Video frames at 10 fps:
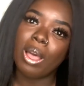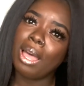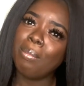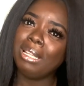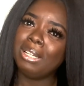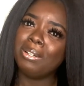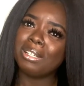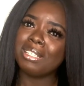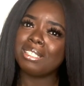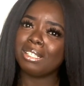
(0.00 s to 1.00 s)
I'm a little
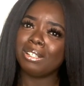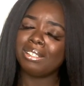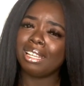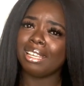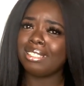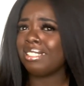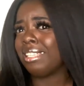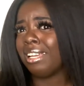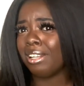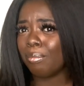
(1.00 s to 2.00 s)
concerned, like, is this
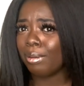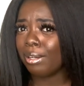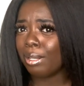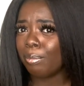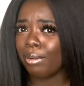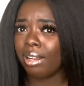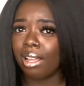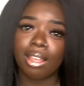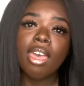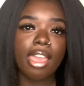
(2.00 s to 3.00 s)
thing gonna burn up or not?